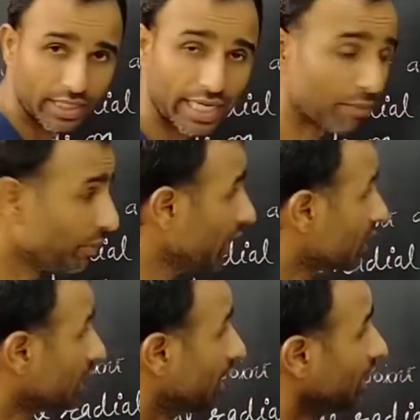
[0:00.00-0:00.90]
That
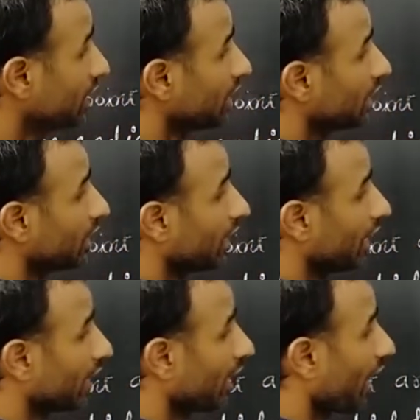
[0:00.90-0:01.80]
means
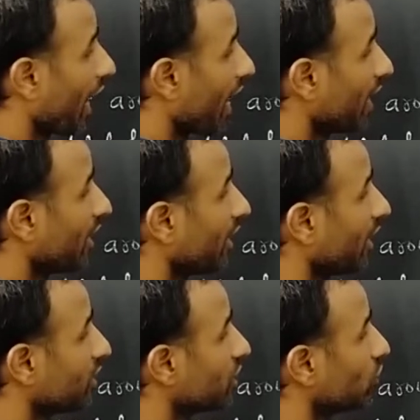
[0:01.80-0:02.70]
here N
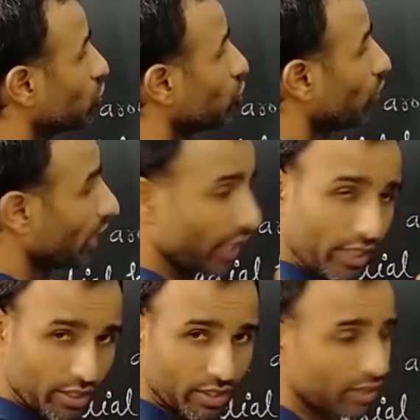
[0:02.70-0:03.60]
is unique.